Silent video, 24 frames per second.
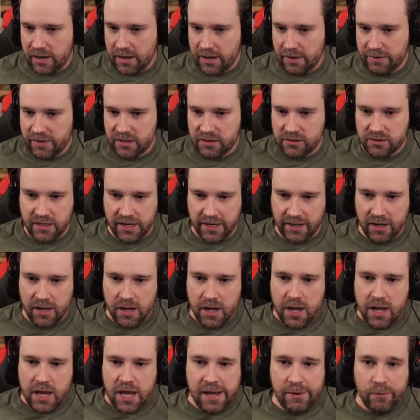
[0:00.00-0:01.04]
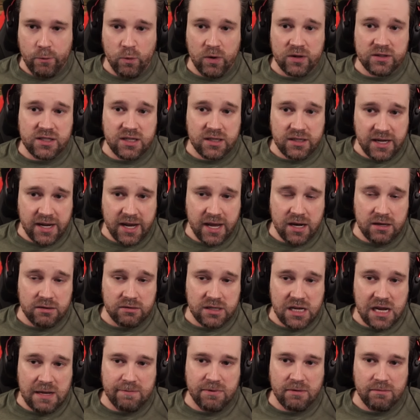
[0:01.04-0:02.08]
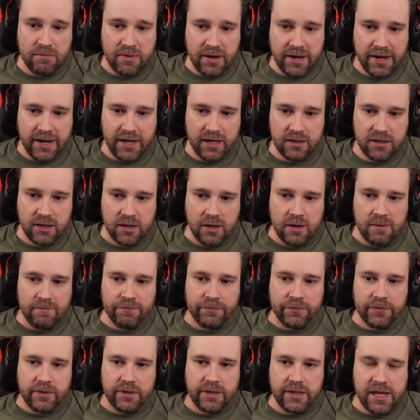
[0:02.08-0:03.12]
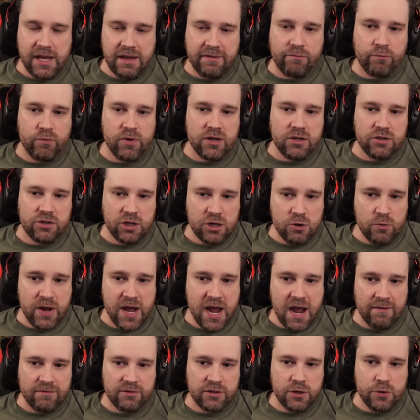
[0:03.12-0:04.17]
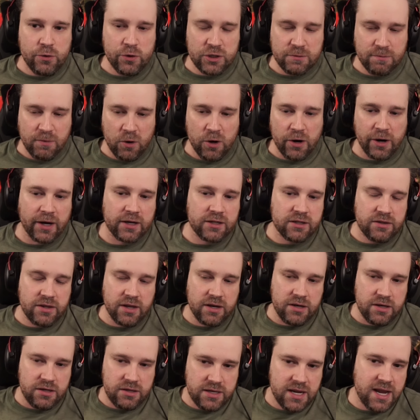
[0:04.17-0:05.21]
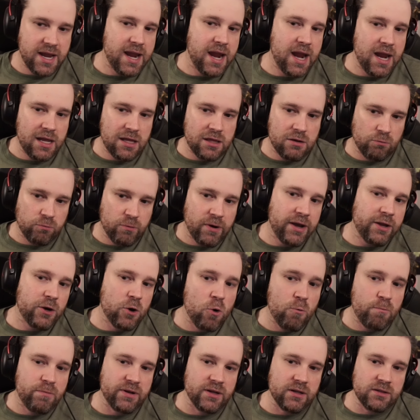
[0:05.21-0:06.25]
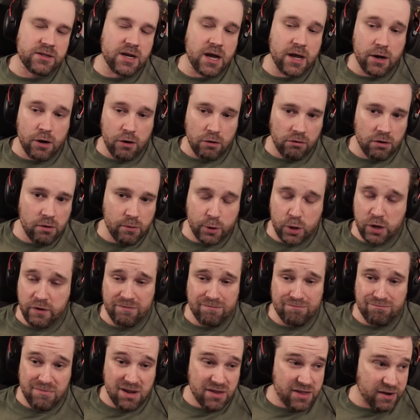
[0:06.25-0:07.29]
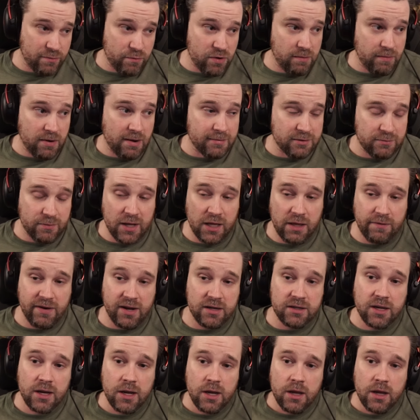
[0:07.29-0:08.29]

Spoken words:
This thing. And once again, keep in mind, if we do have 2 sparks the day the raid opens on heroic or even mythic when it becomes relevant,